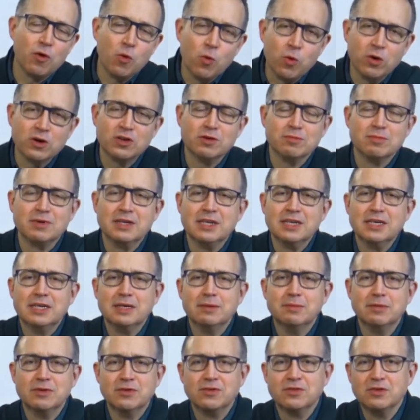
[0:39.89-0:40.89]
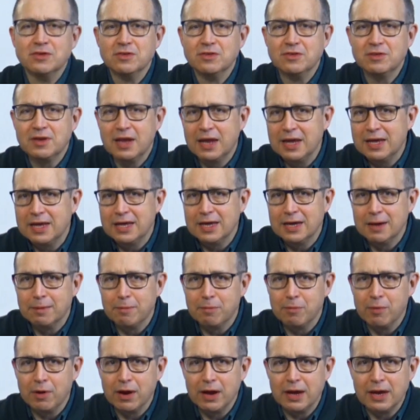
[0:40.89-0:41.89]
Our worship team is taking a
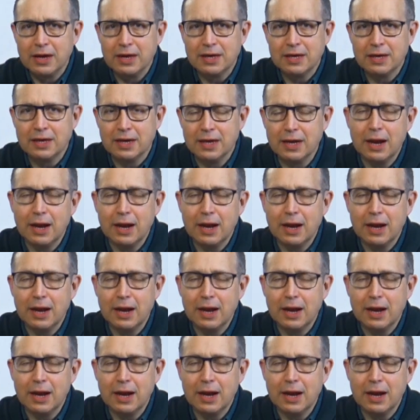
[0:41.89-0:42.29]
break.